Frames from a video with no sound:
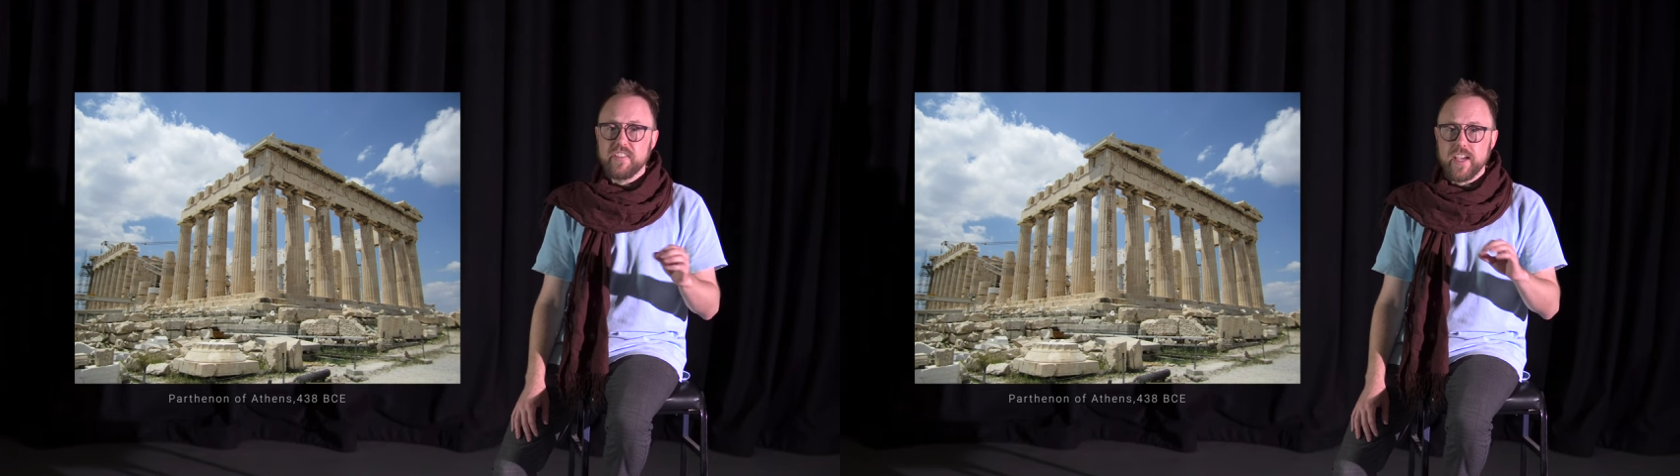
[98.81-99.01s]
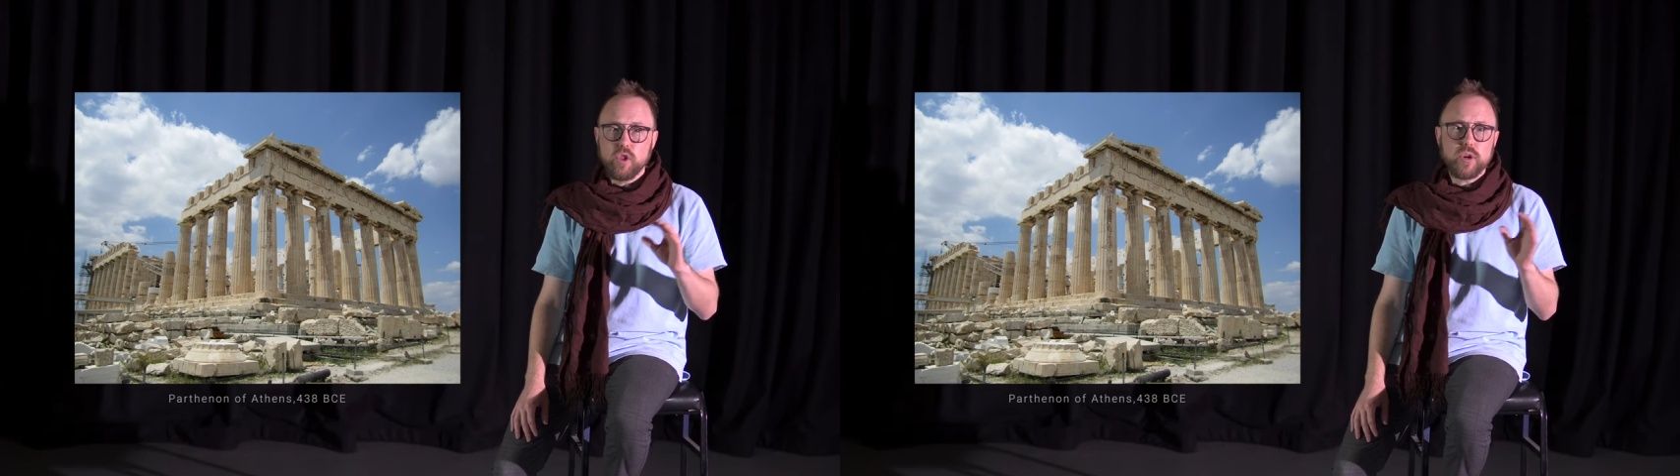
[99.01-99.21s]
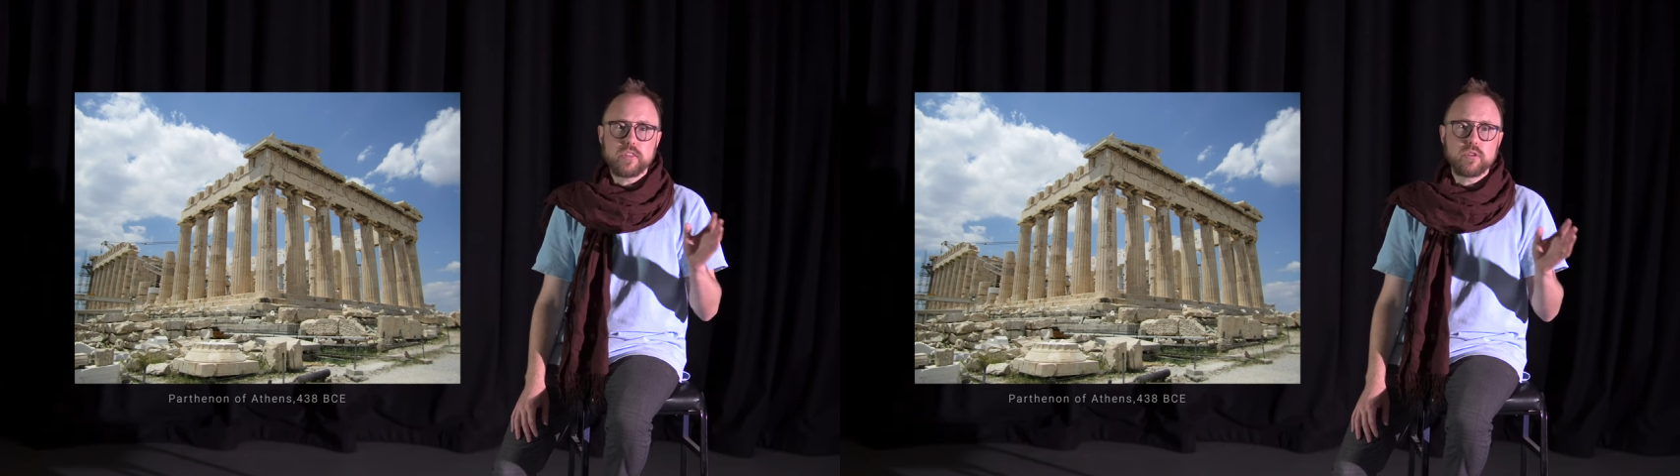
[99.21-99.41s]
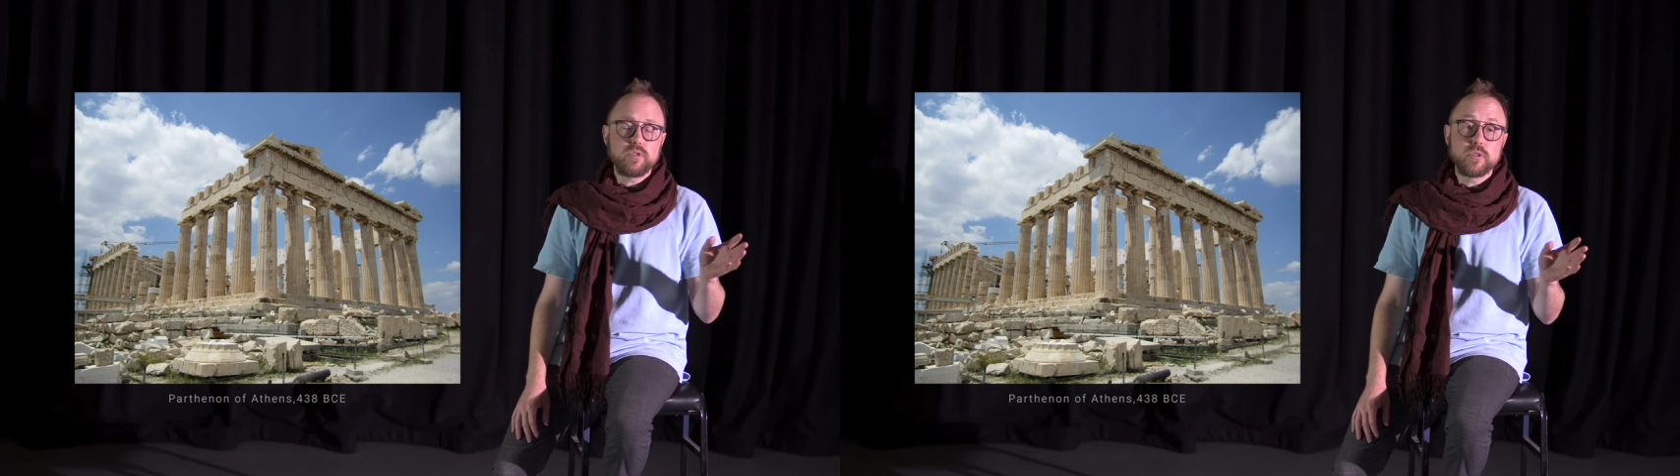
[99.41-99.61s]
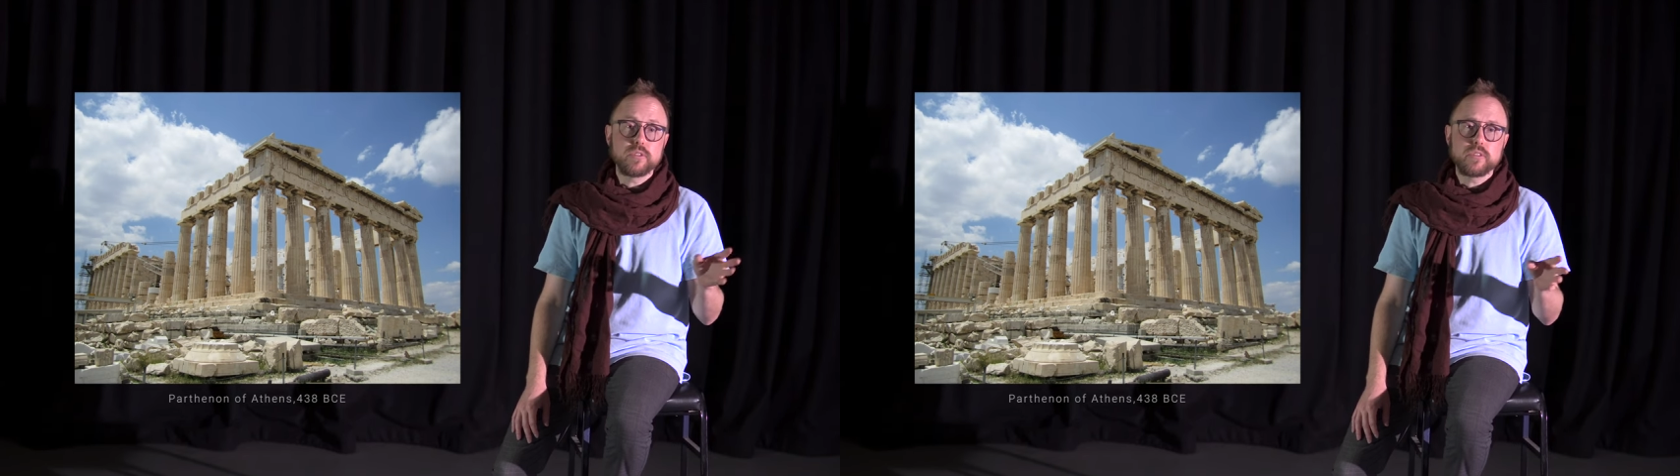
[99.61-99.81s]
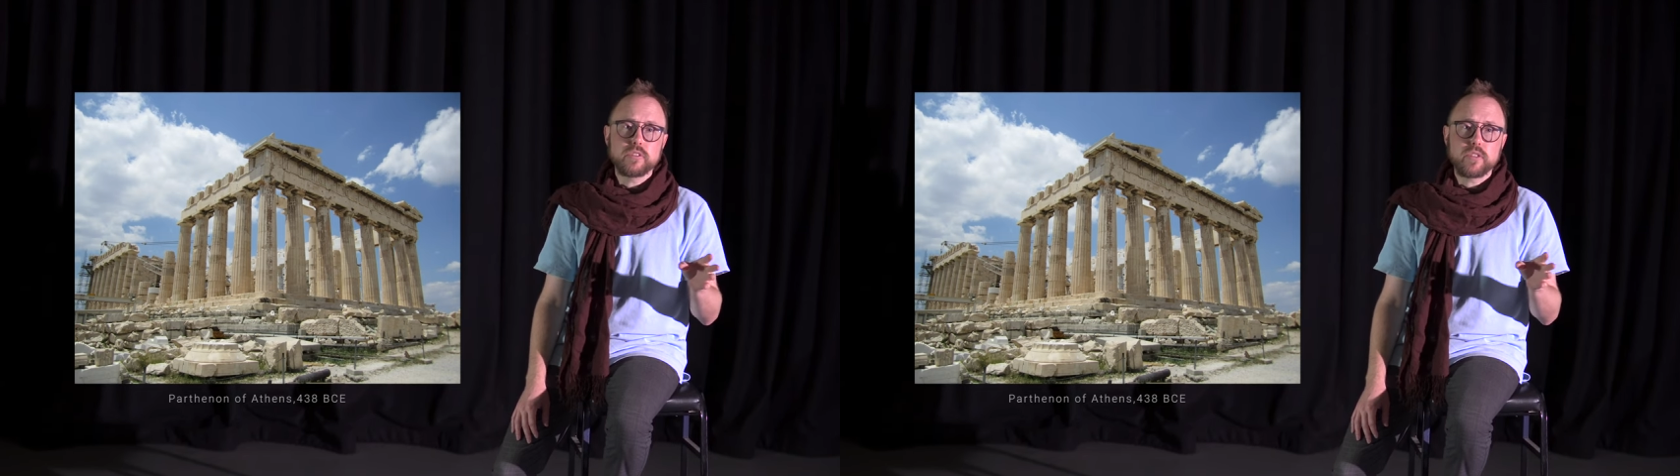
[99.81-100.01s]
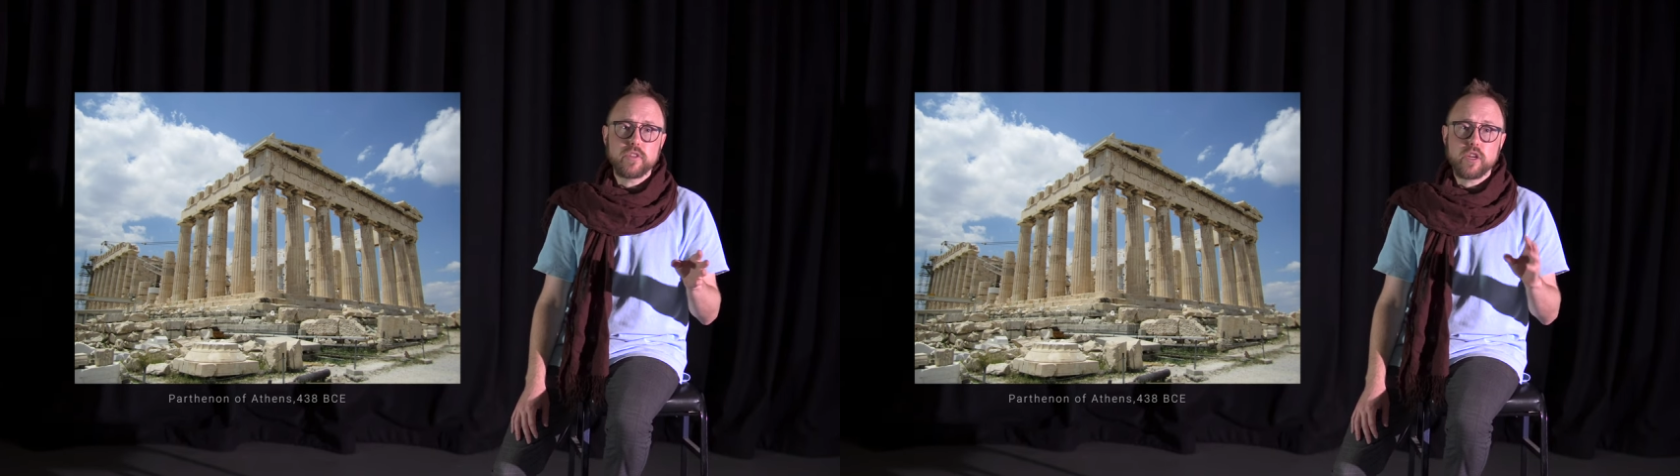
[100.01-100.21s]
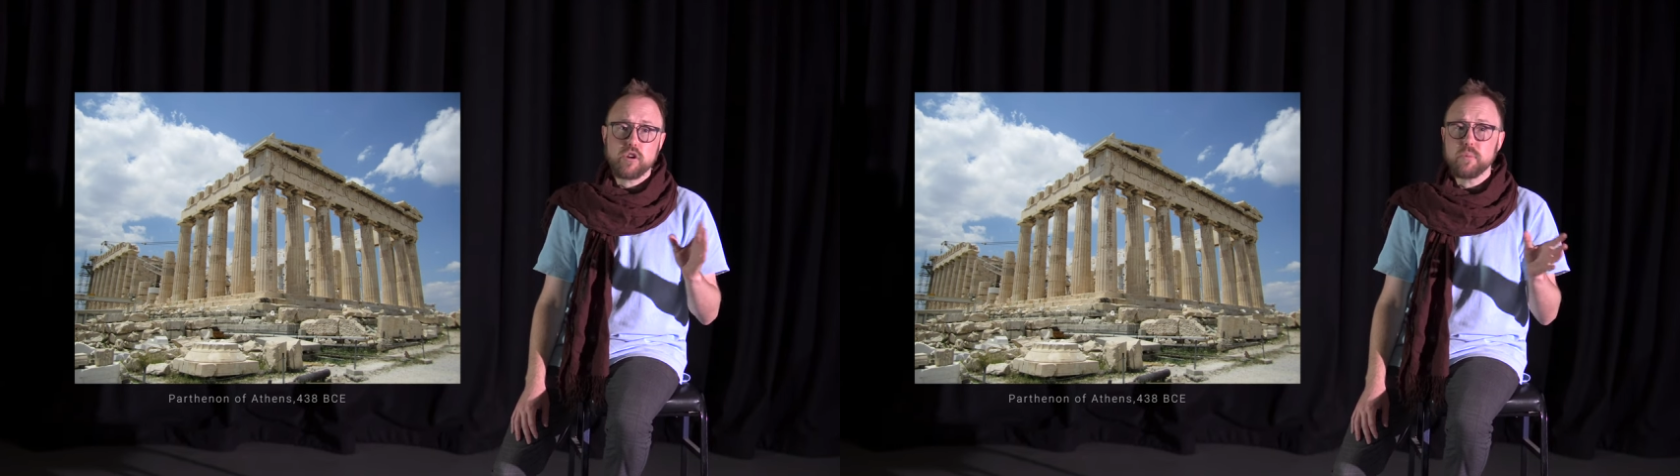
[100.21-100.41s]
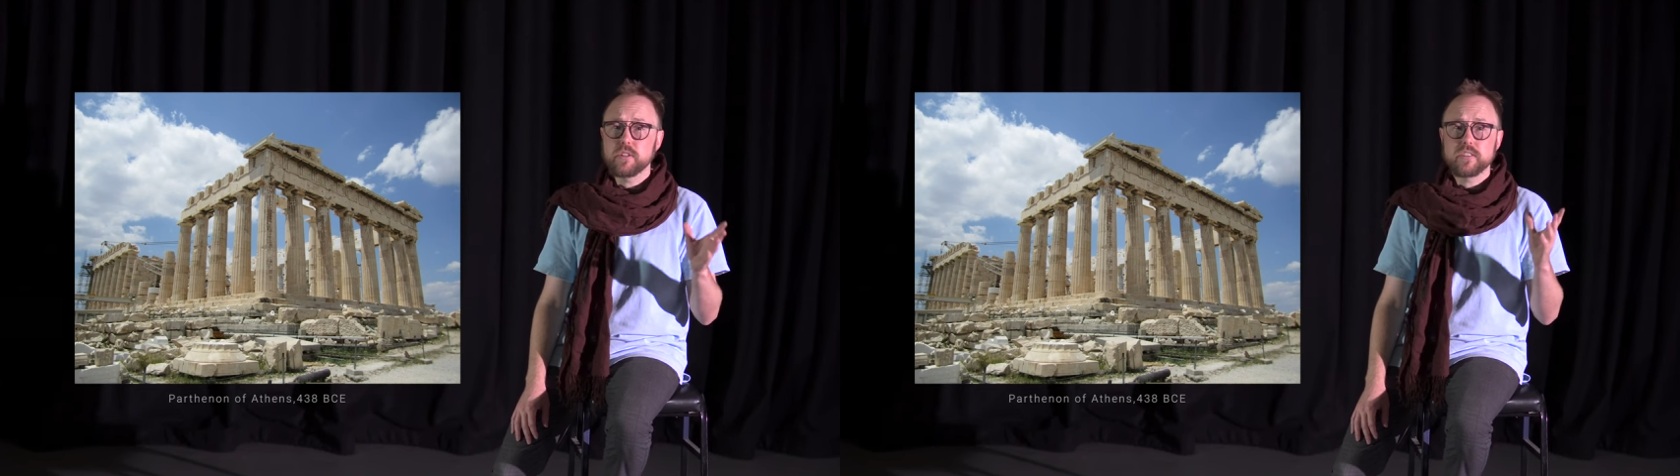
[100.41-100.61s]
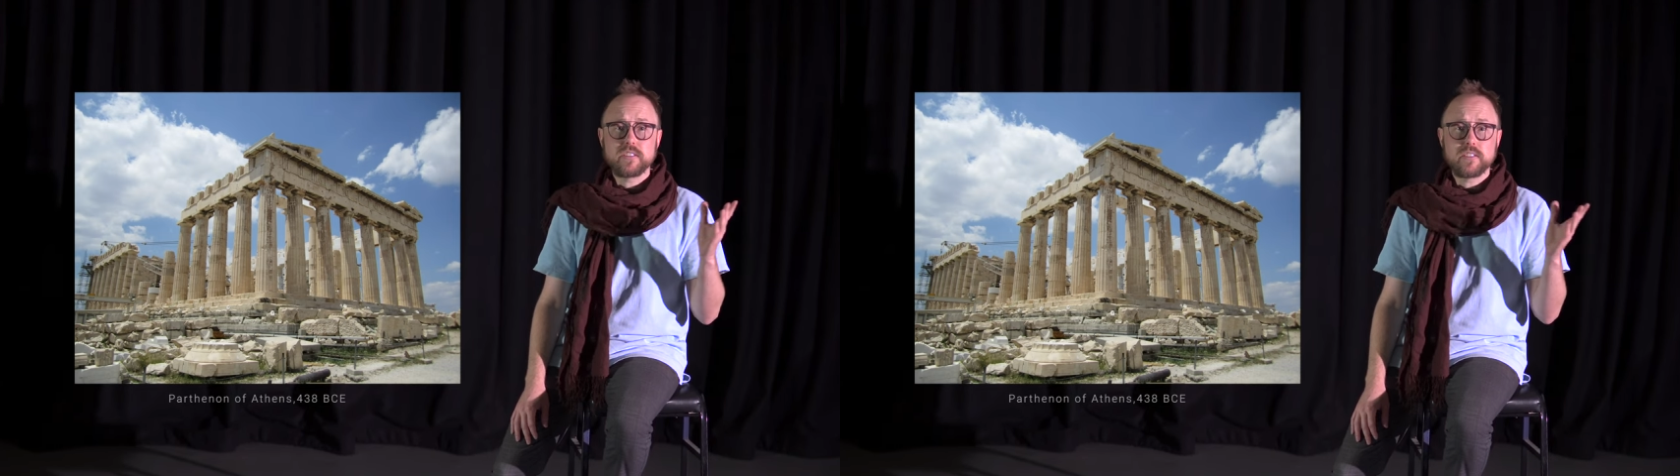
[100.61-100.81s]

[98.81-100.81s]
They look at the ruins of the Acropolis